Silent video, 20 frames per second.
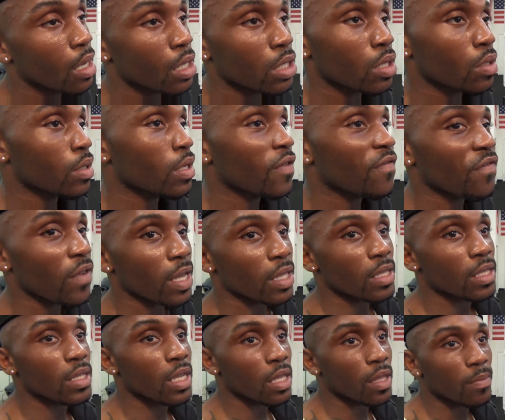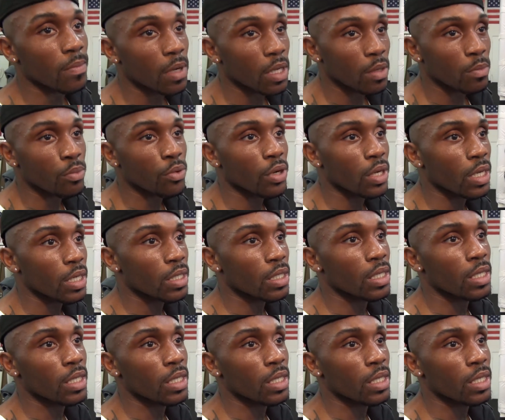So this fight is nothing but a breeze.